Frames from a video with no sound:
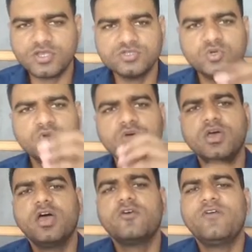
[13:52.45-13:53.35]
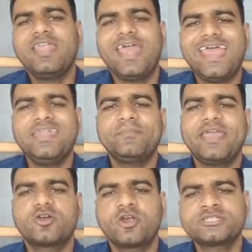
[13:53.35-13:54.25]
So when any
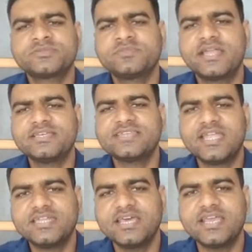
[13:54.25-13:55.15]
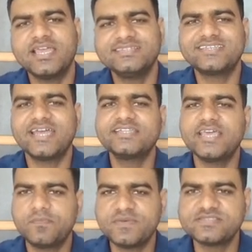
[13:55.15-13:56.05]
microorganism that is enter inside
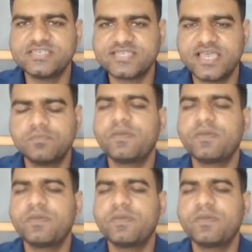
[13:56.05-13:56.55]
the APC cell,